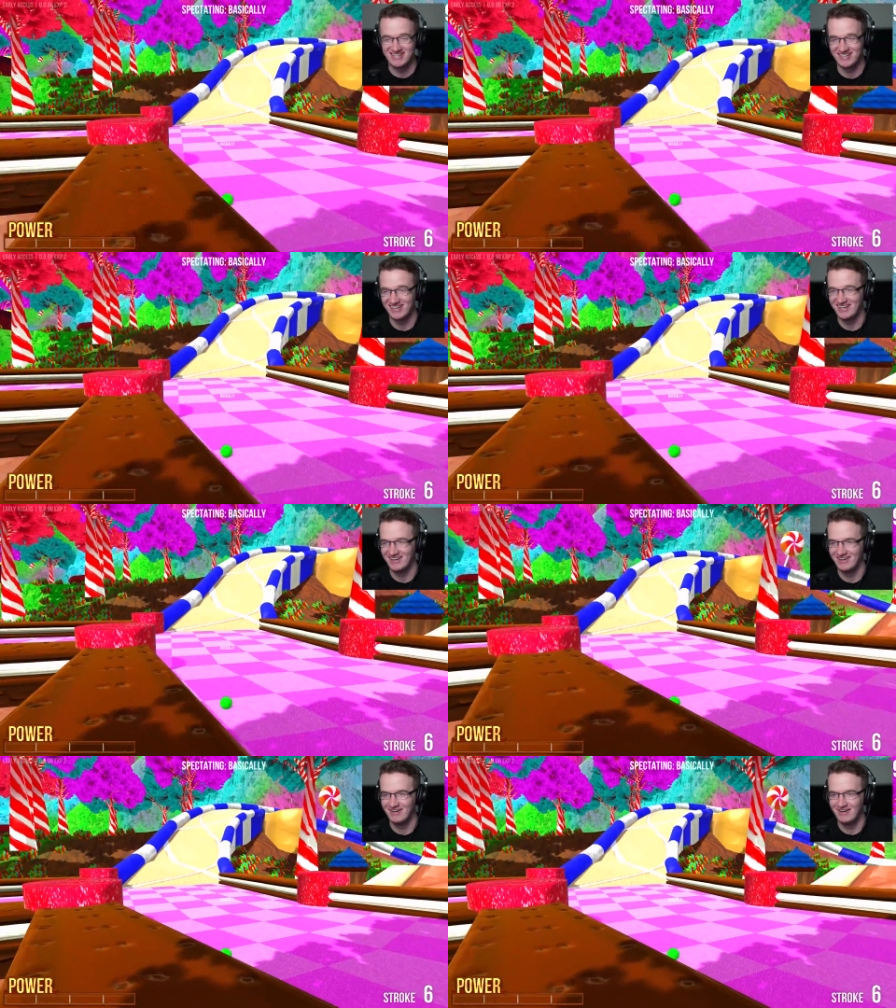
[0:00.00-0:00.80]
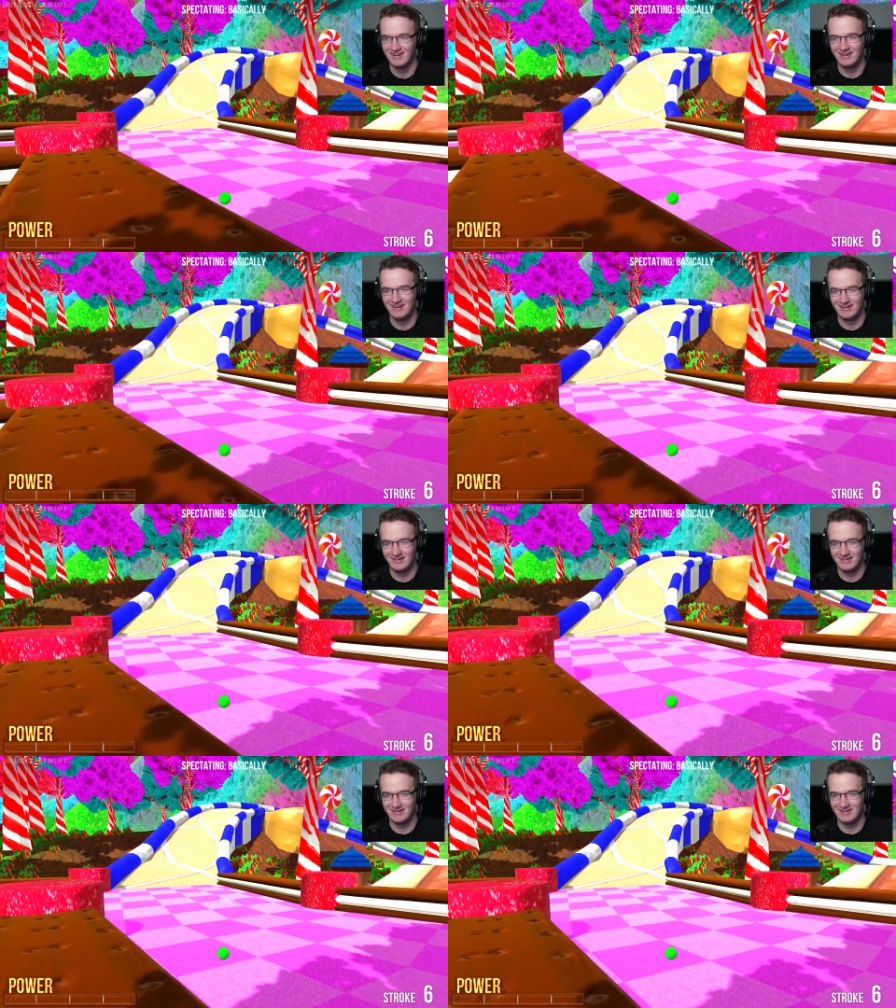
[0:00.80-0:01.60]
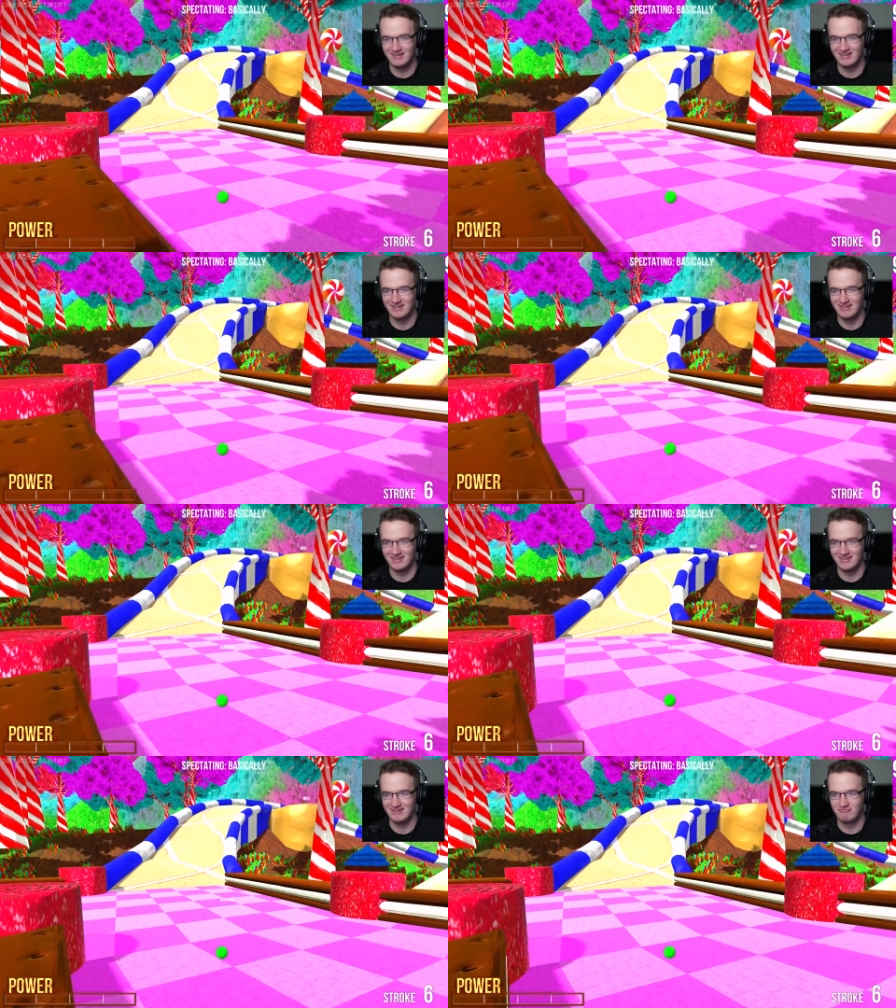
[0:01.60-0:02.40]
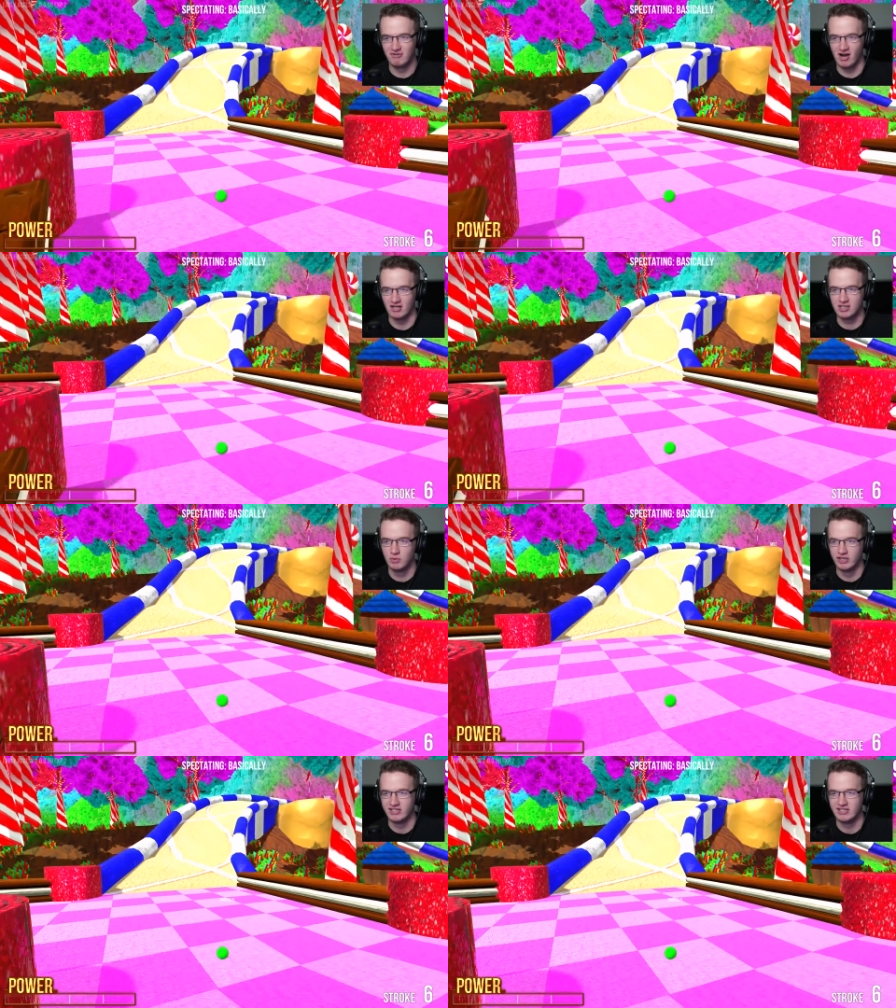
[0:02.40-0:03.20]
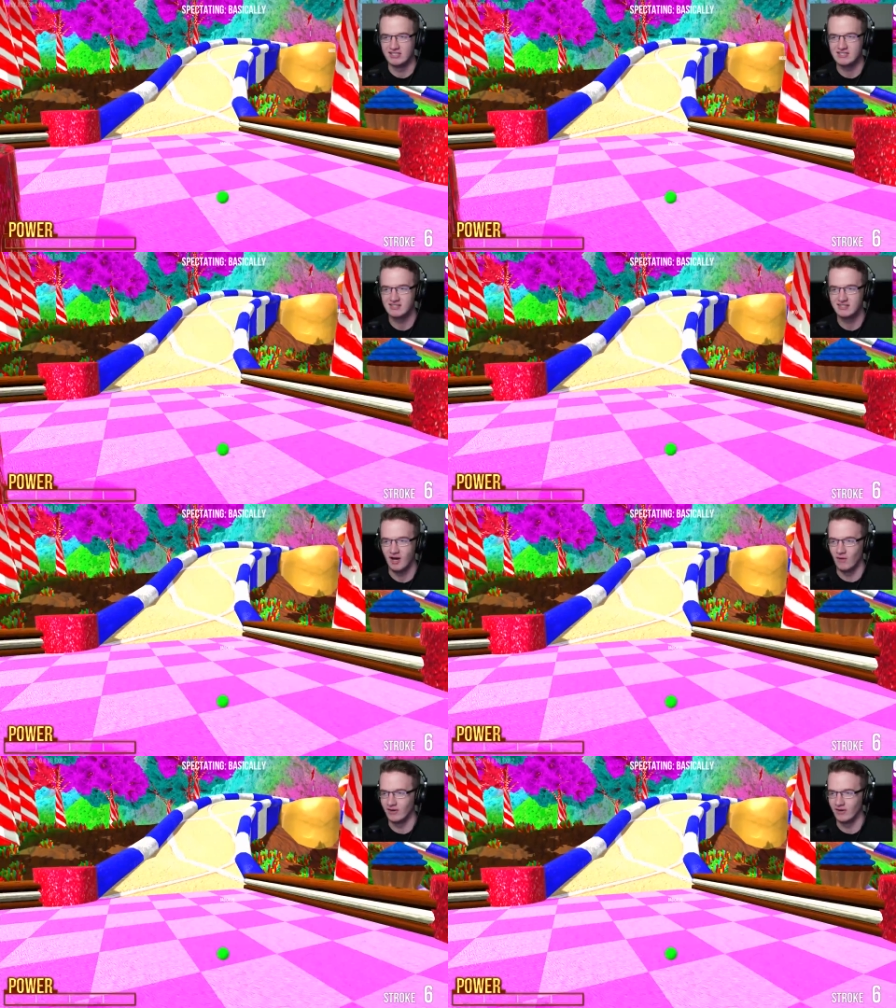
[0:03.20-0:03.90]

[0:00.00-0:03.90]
Fuck Twinkies, oh, yeah, they... man. Fuck Twinkies. Oh. oh.